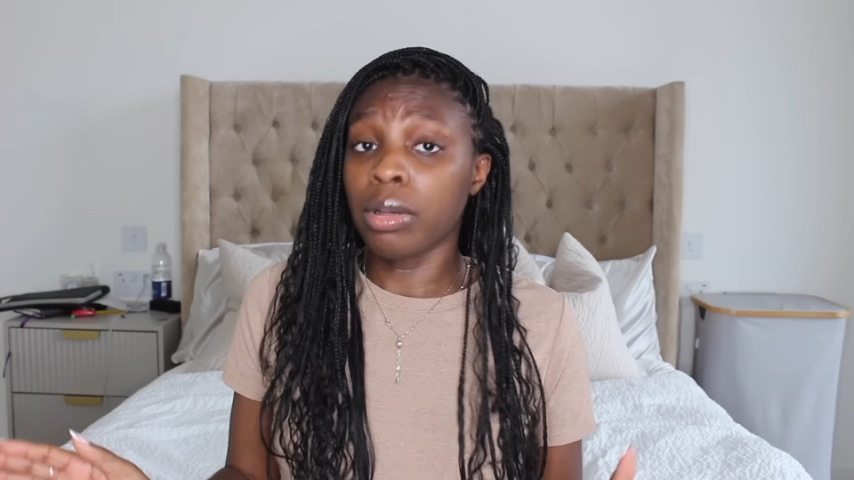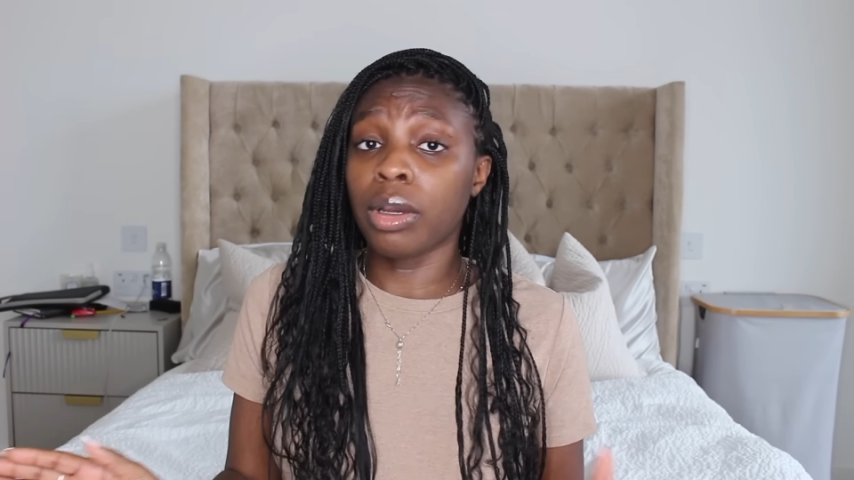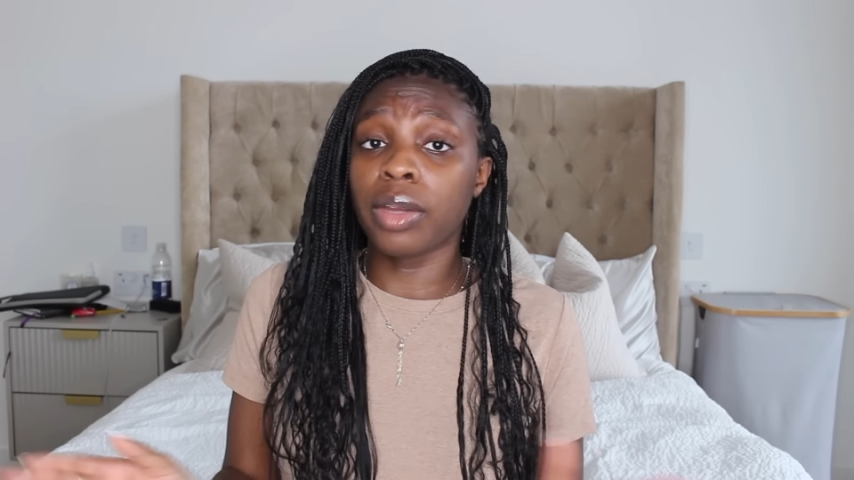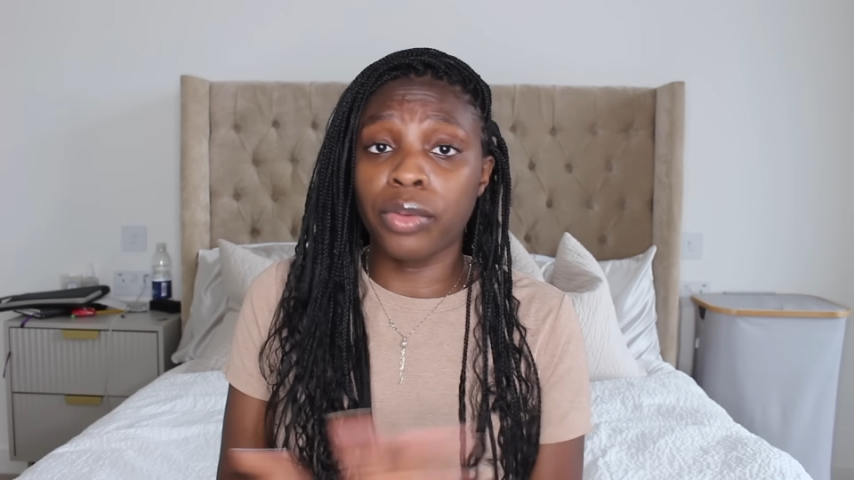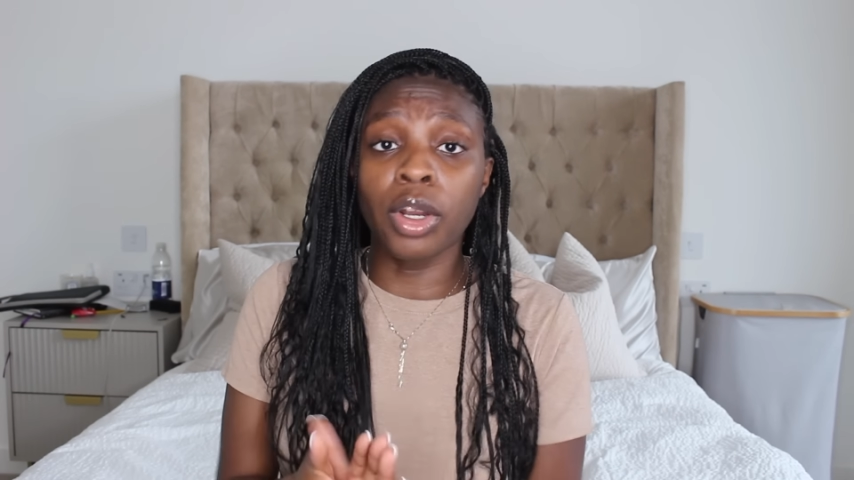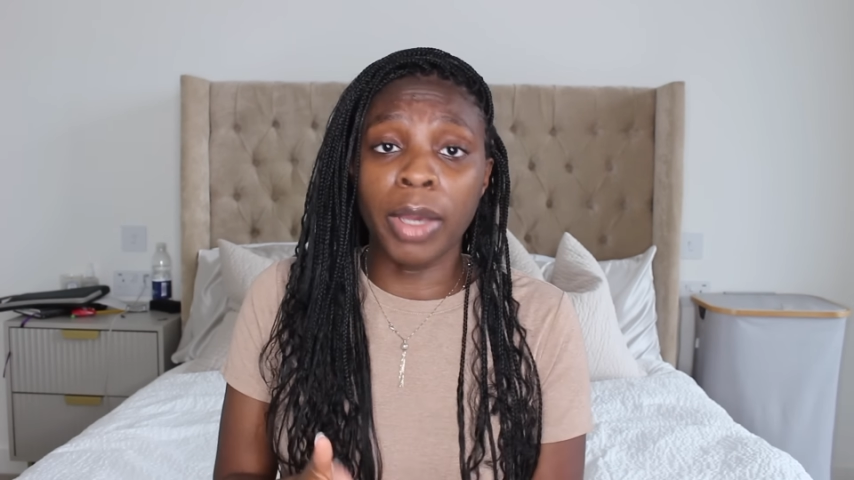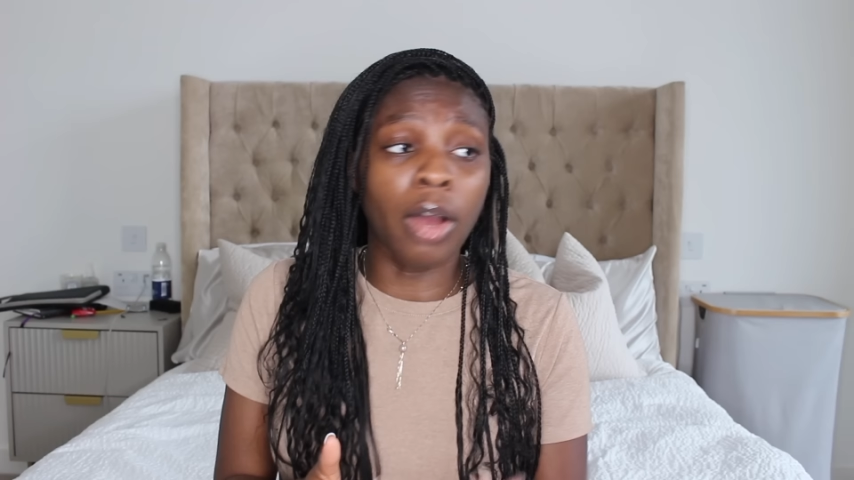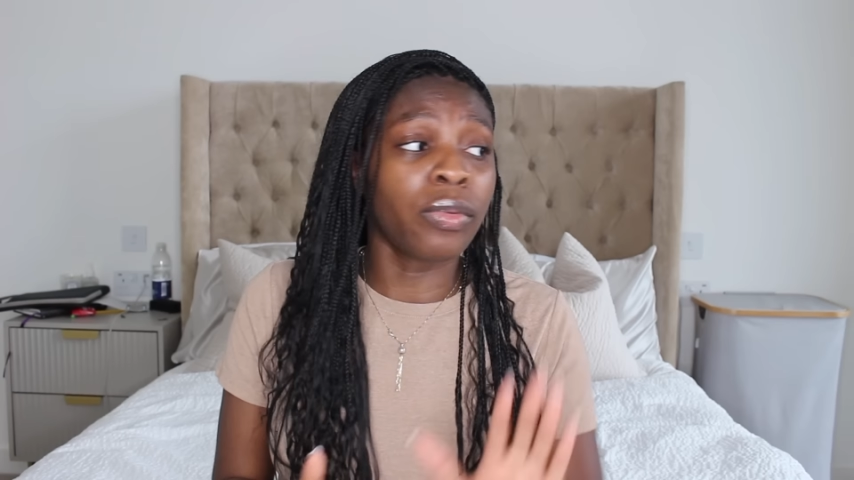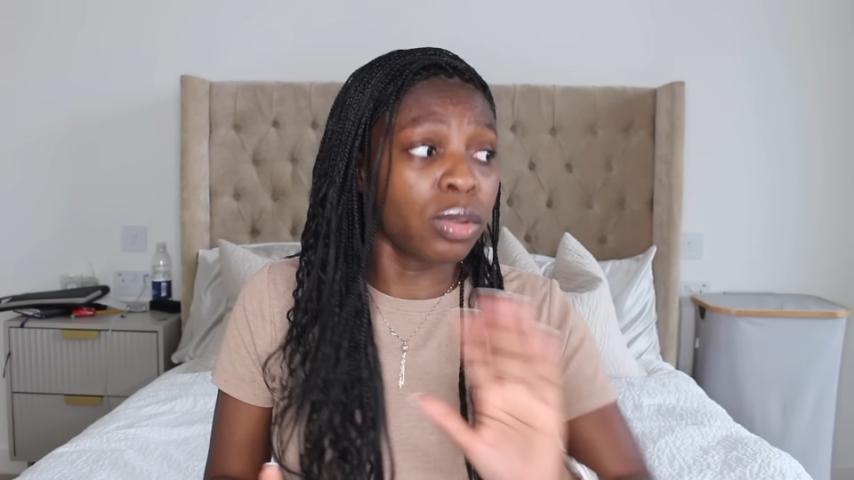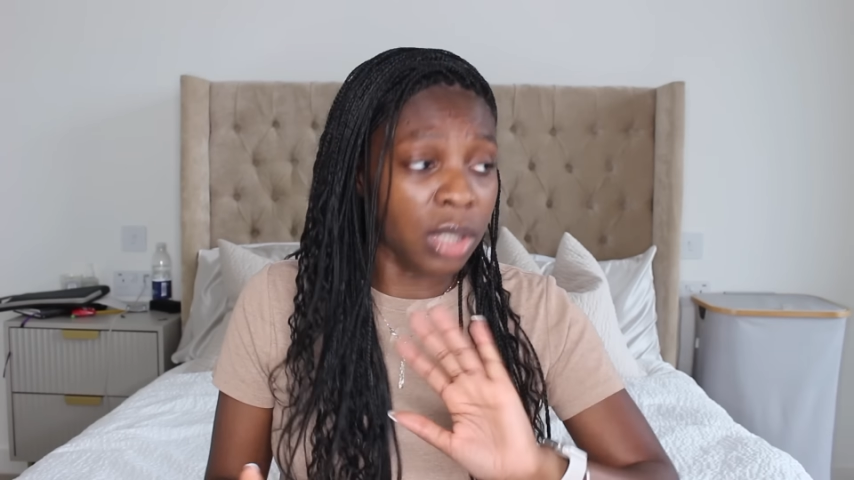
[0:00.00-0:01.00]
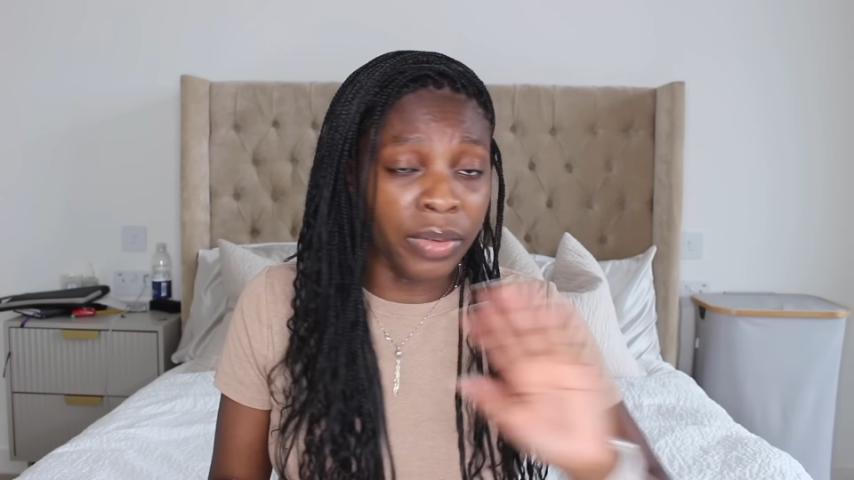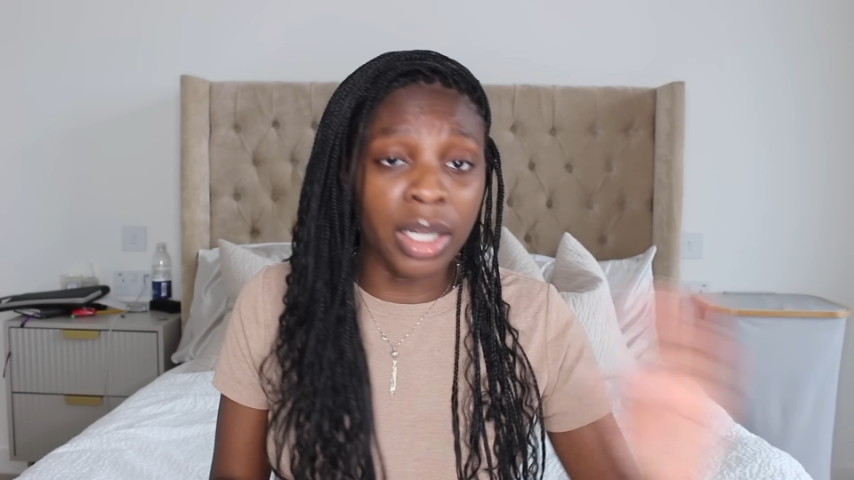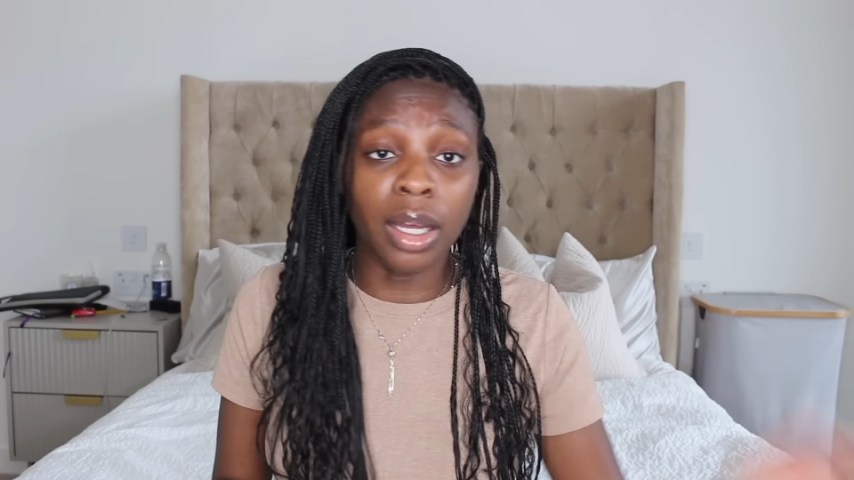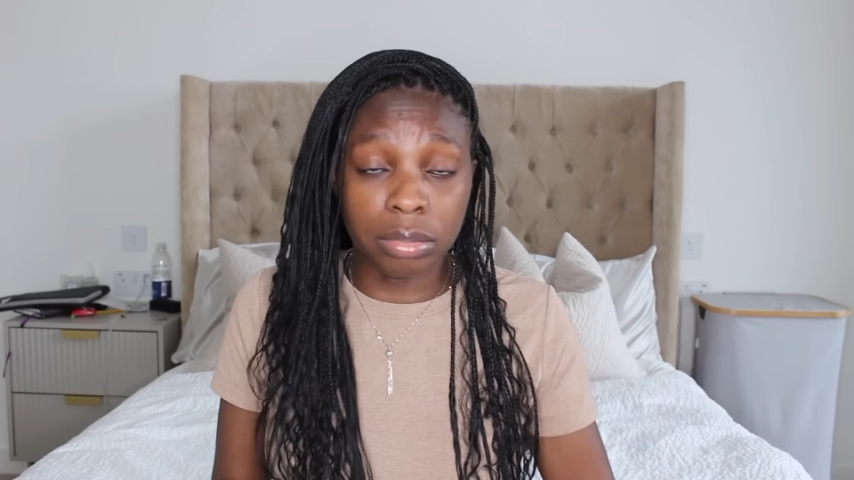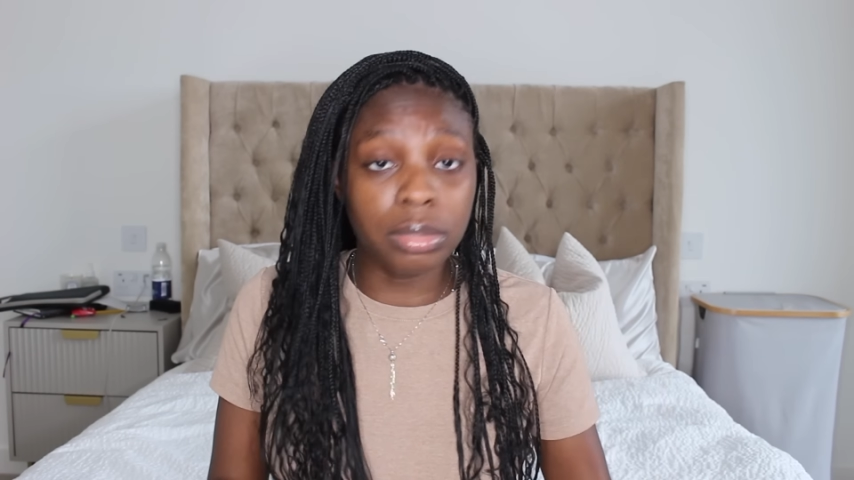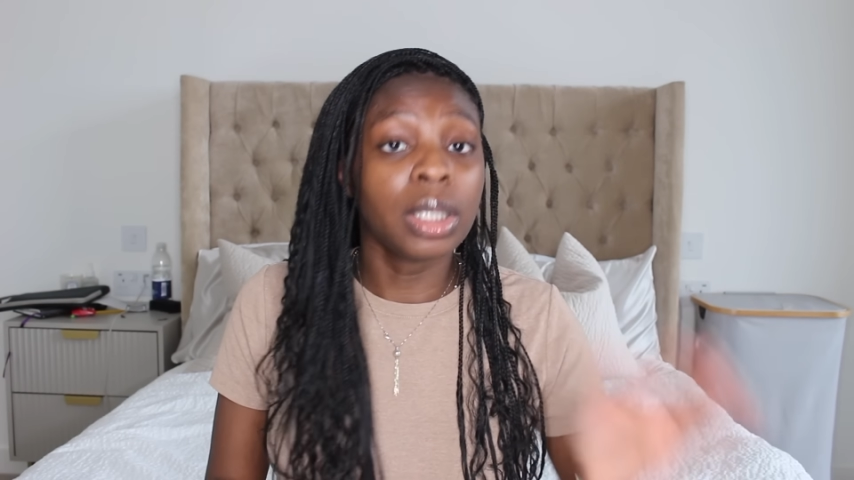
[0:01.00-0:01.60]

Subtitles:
you know me, of course, other than